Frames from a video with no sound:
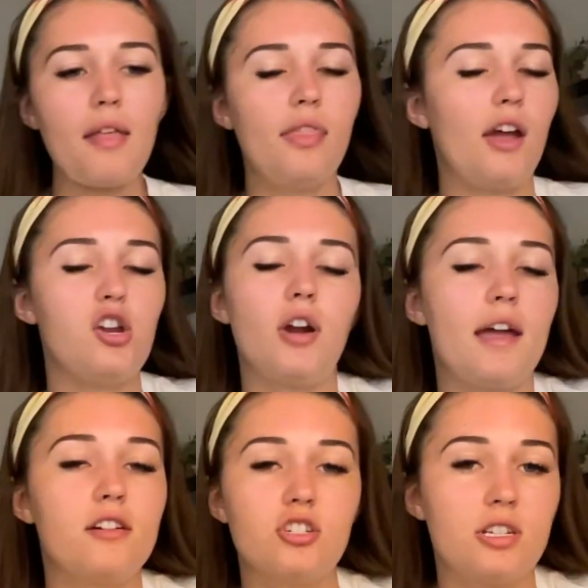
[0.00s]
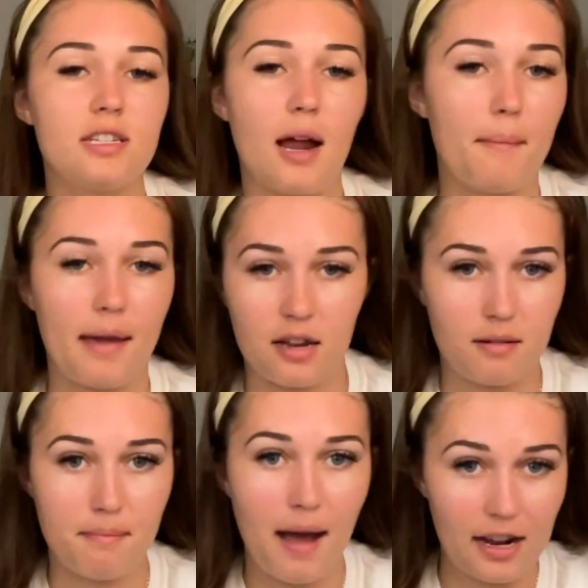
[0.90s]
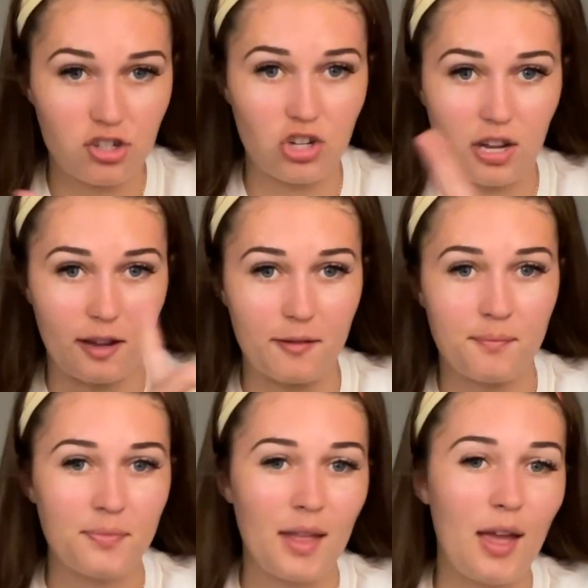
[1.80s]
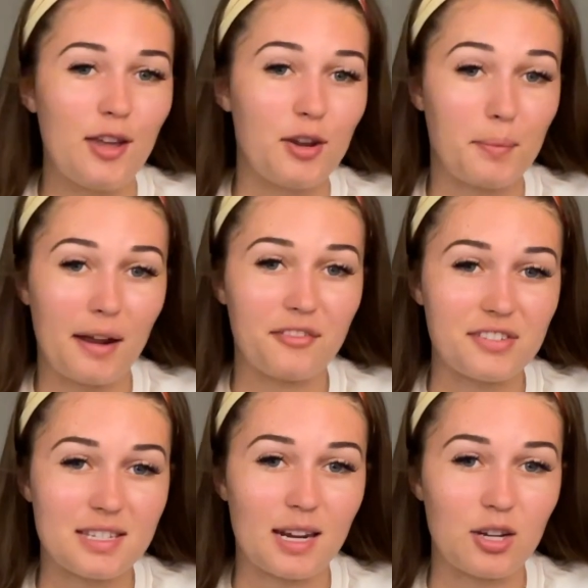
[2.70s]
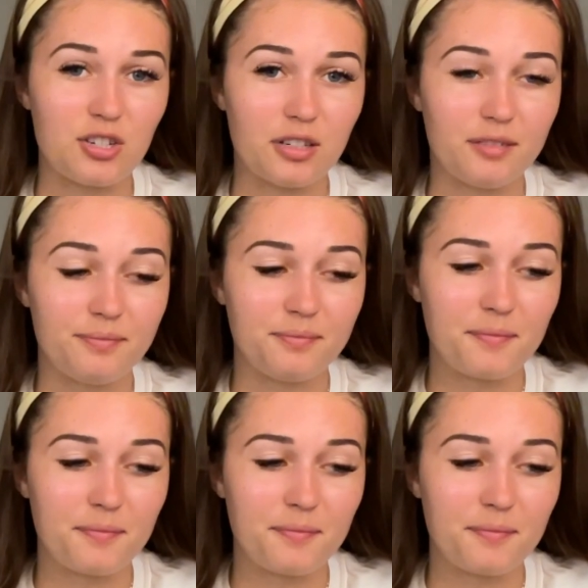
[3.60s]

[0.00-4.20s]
that your energy is not matching your manifestation